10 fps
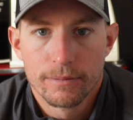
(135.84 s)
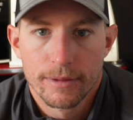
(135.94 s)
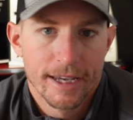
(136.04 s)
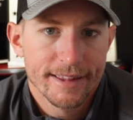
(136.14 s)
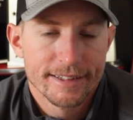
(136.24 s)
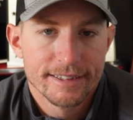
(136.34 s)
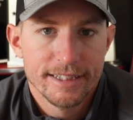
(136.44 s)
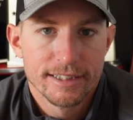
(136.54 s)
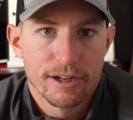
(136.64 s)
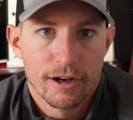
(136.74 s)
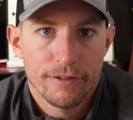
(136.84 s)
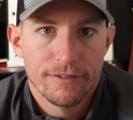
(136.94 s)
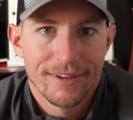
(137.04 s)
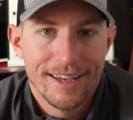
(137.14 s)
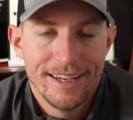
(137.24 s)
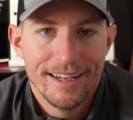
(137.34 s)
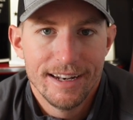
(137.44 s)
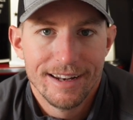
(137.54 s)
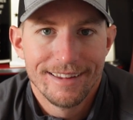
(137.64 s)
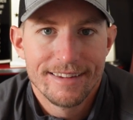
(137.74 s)
Kick the season off
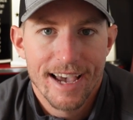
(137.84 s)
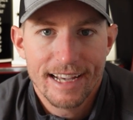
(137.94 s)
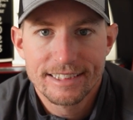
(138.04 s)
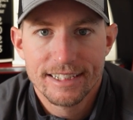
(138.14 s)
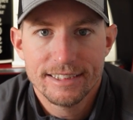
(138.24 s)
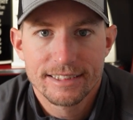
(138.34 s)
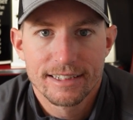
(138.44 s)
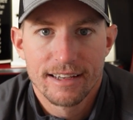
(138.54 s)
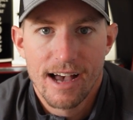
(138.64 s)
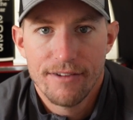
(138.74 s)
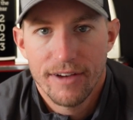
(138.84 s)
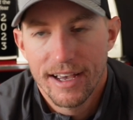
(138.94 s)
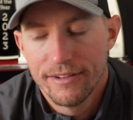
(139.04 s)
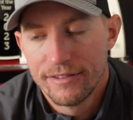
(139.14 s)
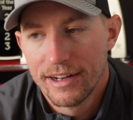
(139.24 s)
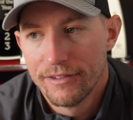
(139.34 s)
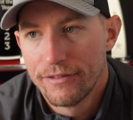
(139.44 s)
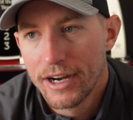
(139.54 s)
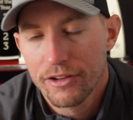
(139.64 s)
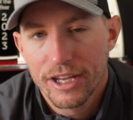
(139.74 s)
in Texas. I've had a
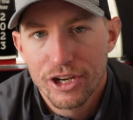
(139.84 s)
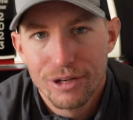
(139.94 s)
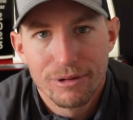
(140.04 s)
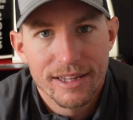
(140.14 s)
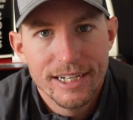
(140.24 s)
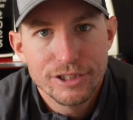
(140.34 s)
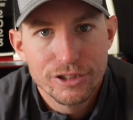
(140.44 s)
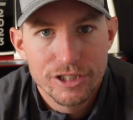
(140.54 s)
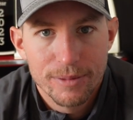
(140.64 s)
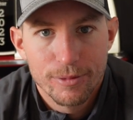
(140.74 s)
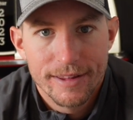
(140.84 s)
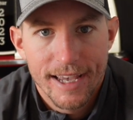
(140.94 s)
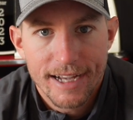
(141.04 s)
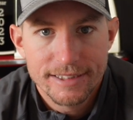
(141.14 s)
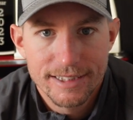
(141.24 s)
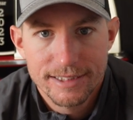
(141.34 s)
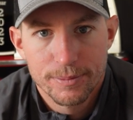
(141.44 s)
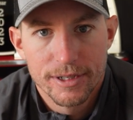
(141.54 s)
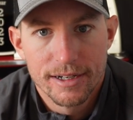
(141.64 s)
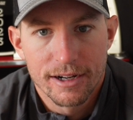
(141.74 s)
fairly good relationship with Texas,
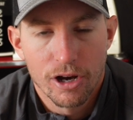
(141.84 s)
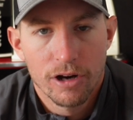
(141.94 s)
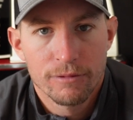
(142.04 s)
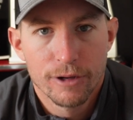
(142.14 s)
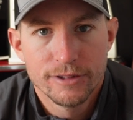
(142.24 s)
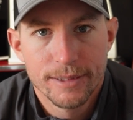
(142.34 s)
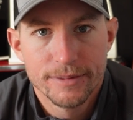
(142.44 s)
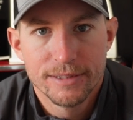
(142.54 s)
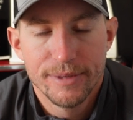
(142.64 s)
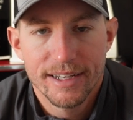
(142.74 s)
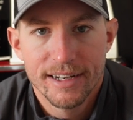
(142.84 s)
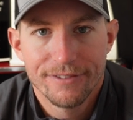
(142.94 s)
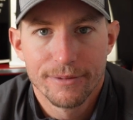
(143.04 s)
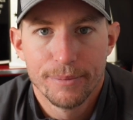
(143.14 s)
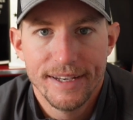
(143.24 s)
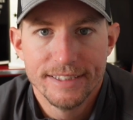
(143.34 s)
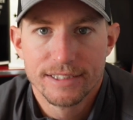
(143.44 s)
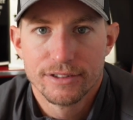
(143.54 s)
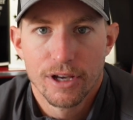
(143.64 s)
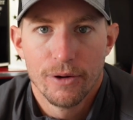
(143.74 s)
but Conroe seems to be a different beast.
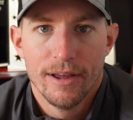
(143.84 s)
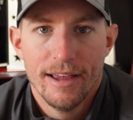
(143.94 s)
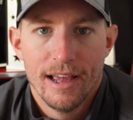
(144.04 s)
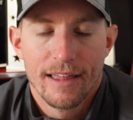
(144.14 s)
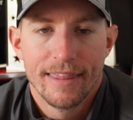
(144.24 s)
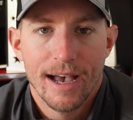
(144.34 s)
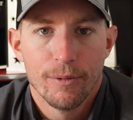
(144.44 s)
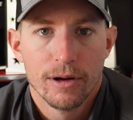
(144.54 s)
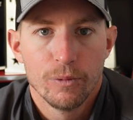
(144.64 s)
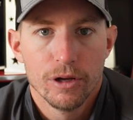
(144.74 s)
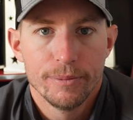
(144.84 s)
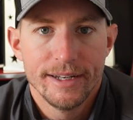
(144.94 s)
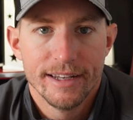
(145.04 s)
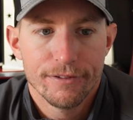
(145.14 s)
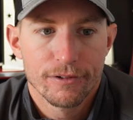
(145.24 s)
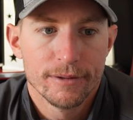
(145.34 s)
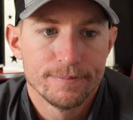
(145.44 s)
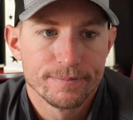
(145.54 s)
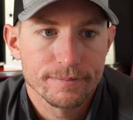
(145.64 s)
So that one will be different.